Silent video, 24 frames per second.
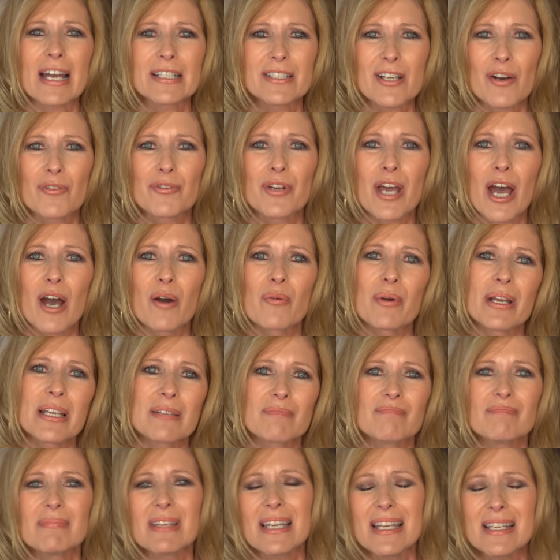I don't know.
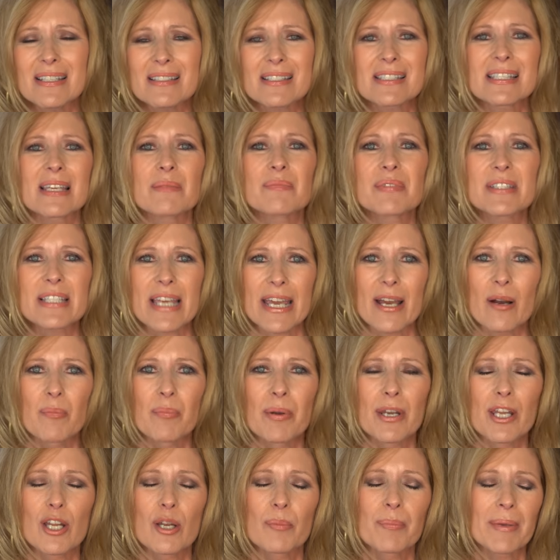It seems to help
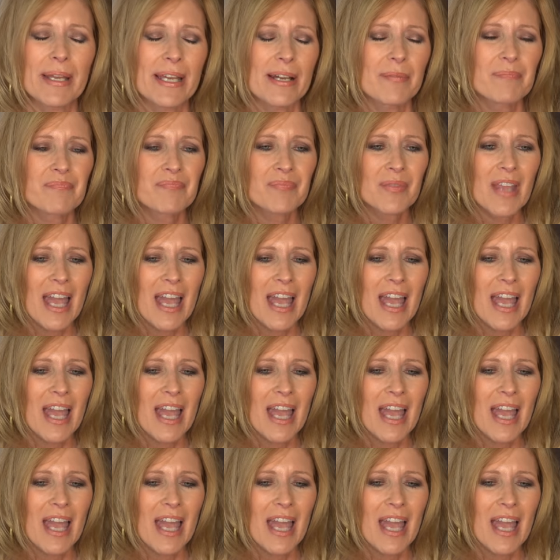a little bit.